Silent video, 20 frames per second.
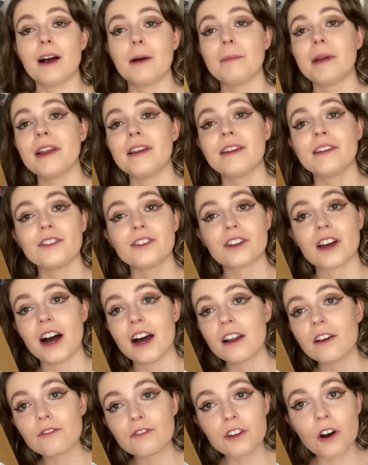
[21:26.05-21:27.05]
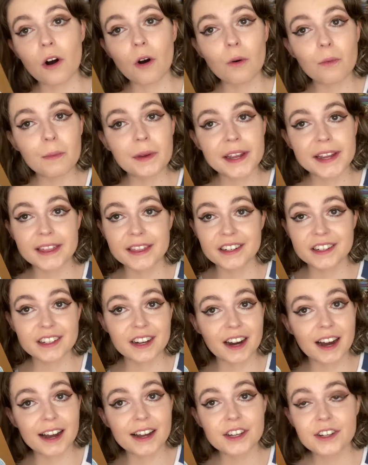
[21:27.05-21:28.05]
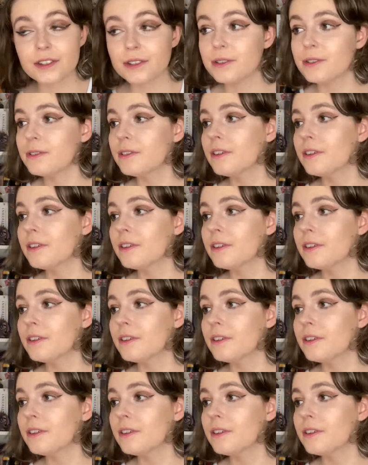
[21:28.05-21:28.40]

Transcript: I mean, it's kind of told me in the title,